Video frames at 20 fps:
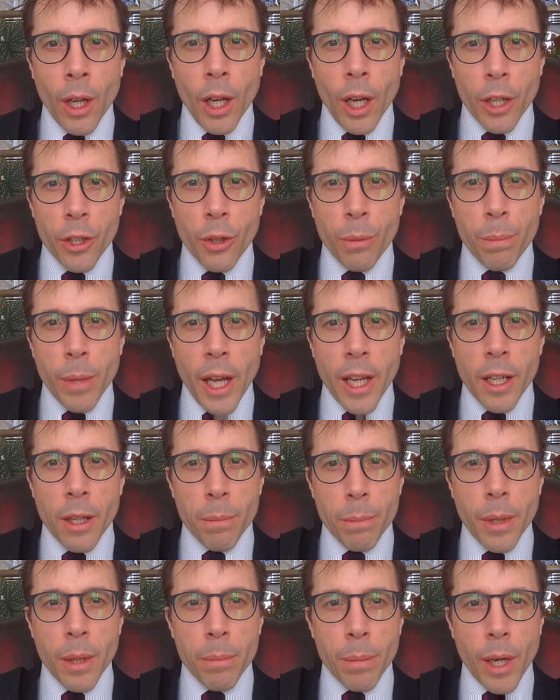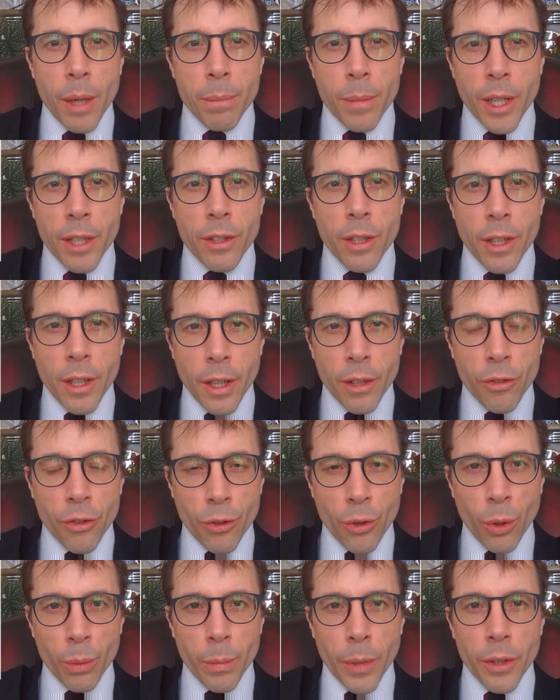and you pay it bit by bit in
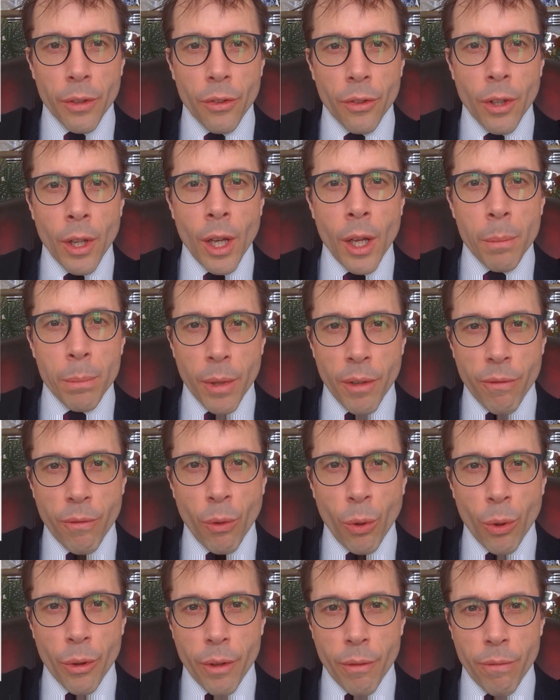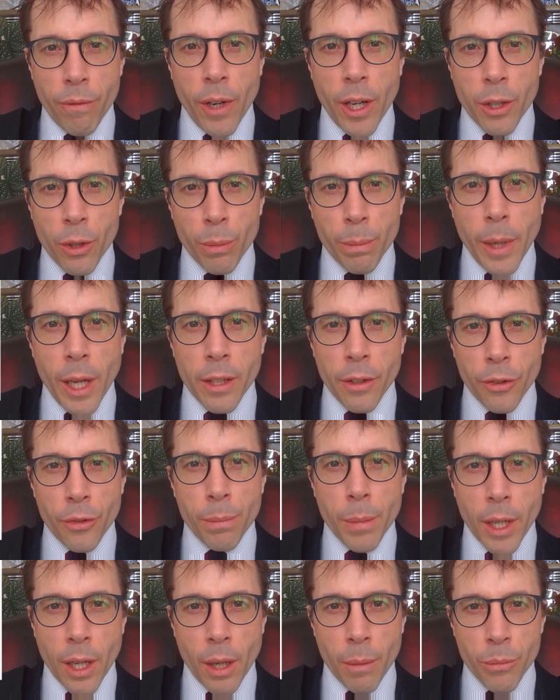installments before the final balance
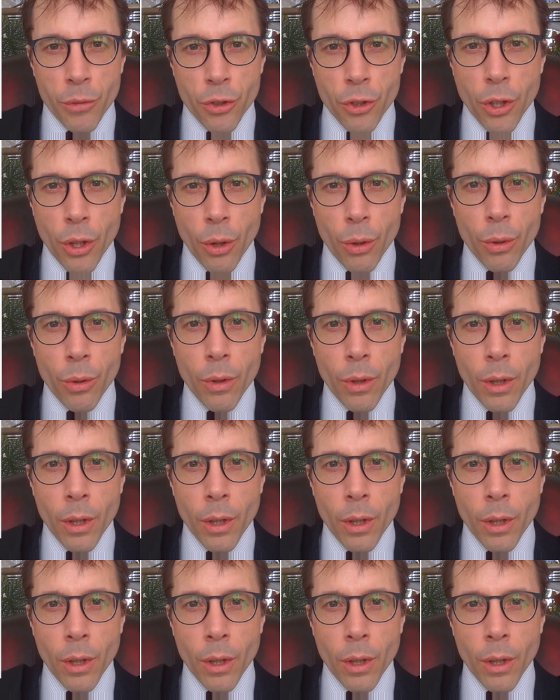becomes due.